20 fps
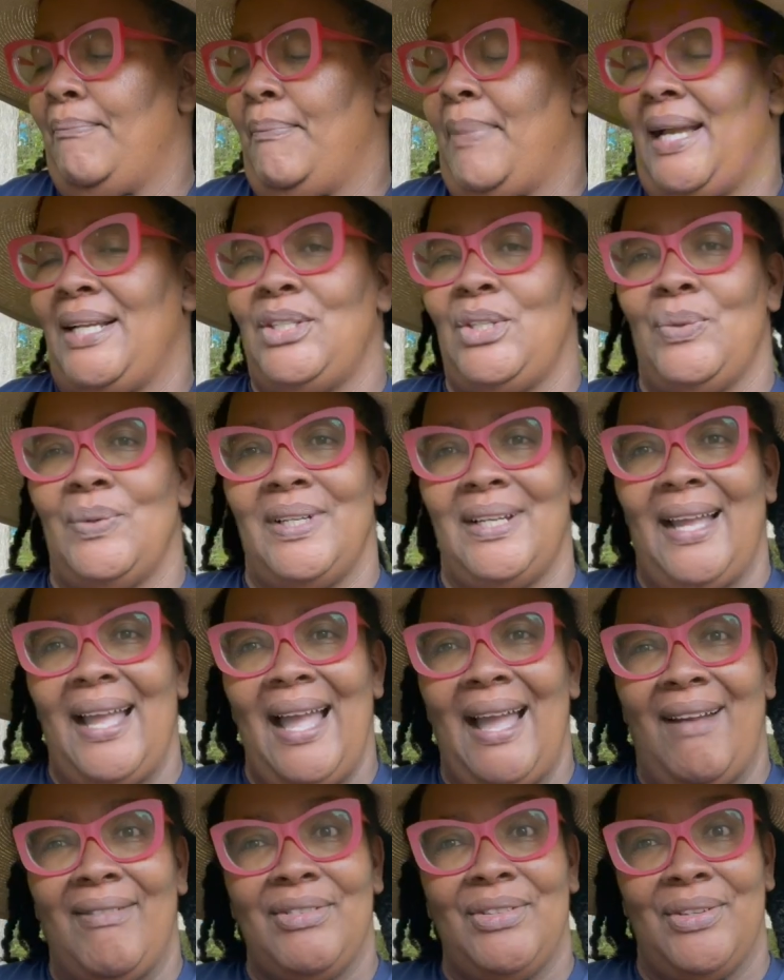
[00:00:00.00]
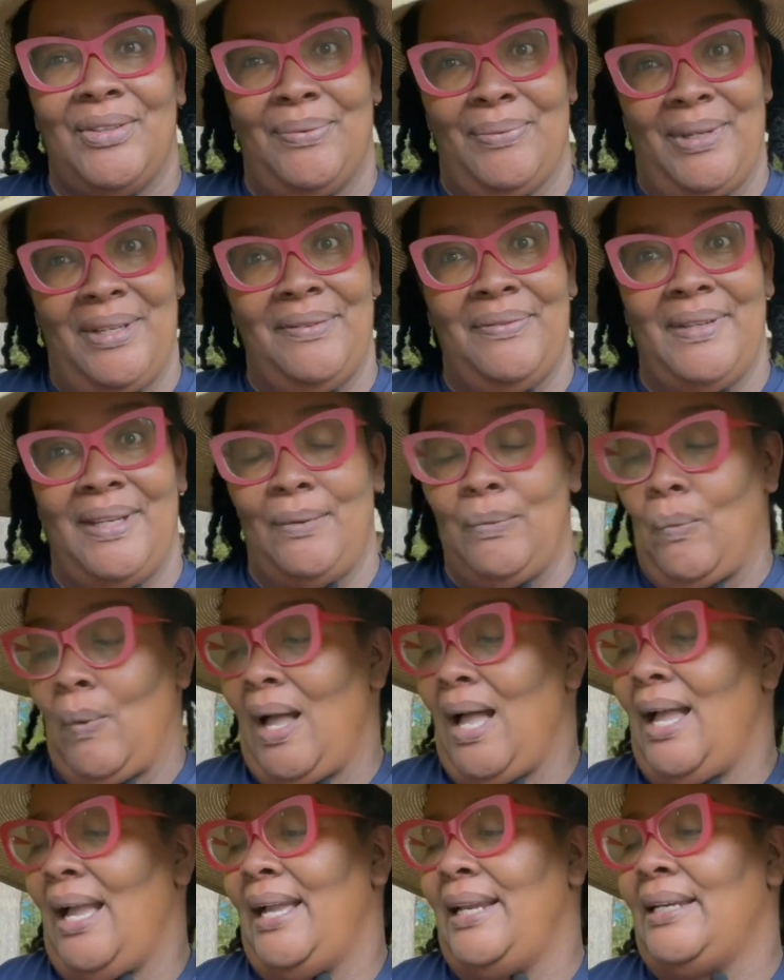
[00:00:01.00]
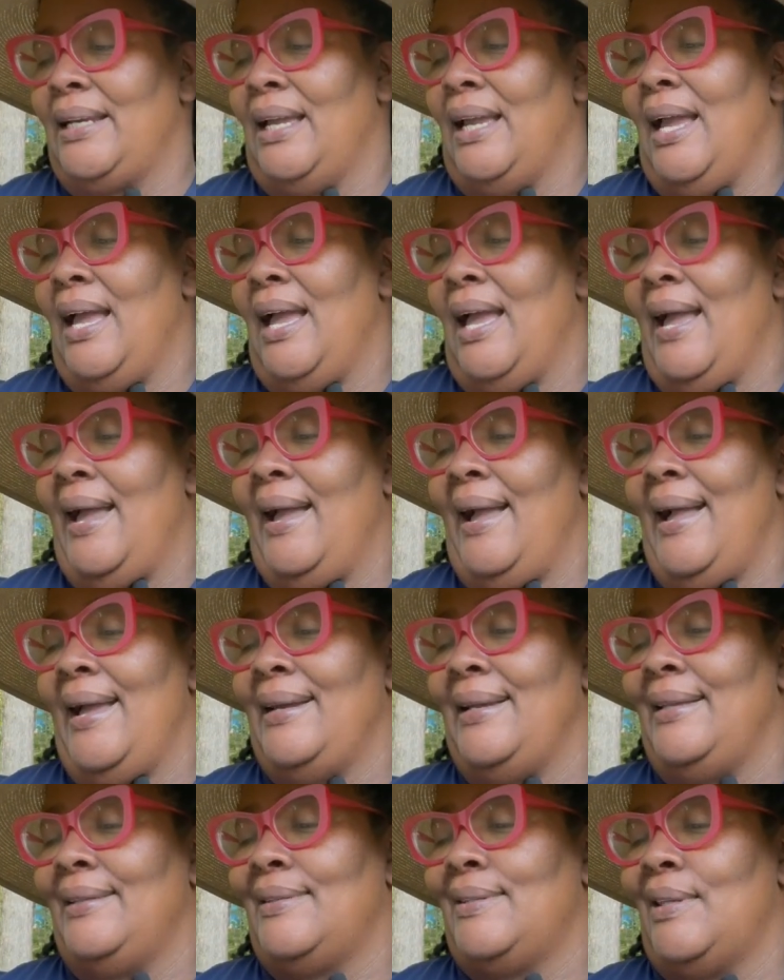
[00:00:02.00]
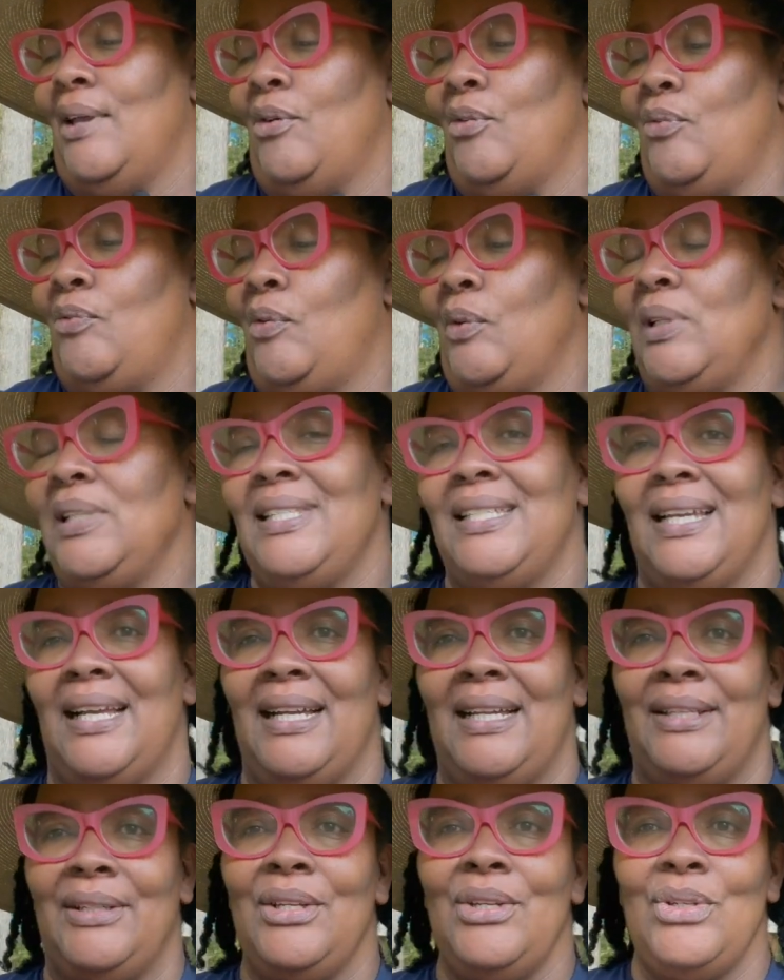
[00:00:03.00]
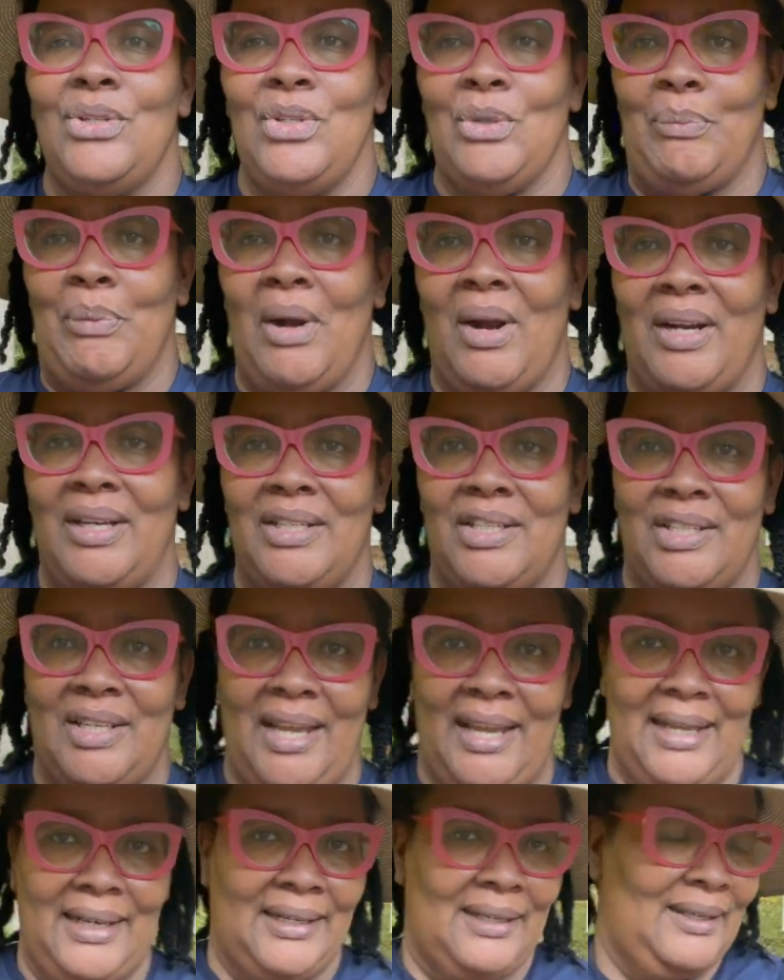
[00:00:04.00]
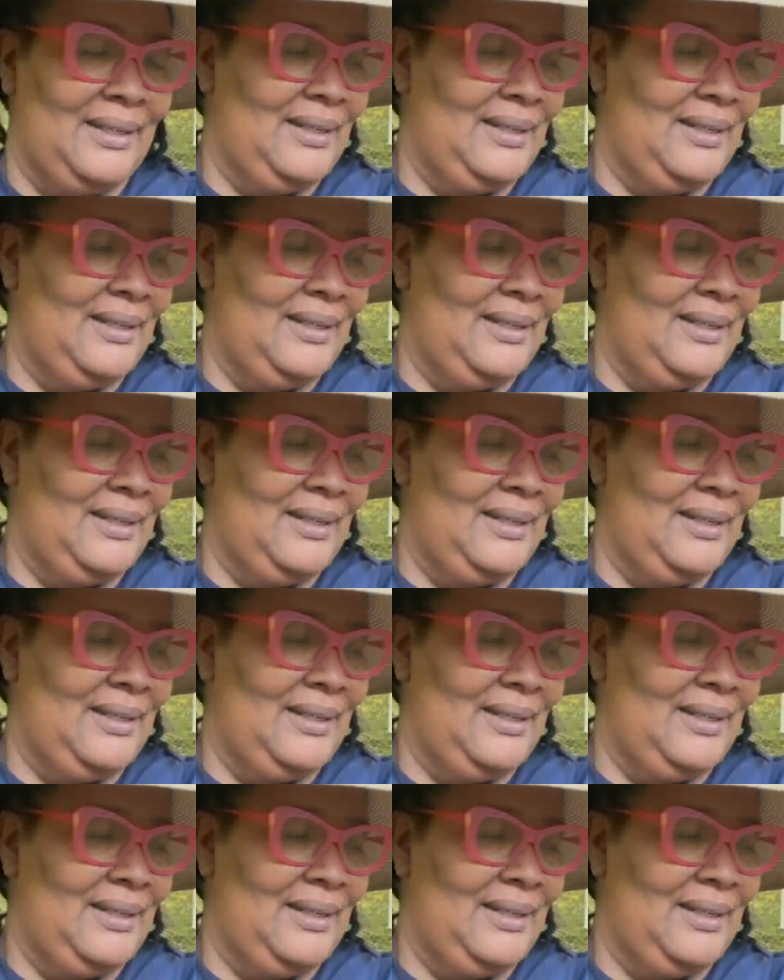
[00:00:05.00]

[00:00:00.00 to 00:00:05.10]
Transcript: by 2.5 to 3 feet wide, and it's full sun to part shade.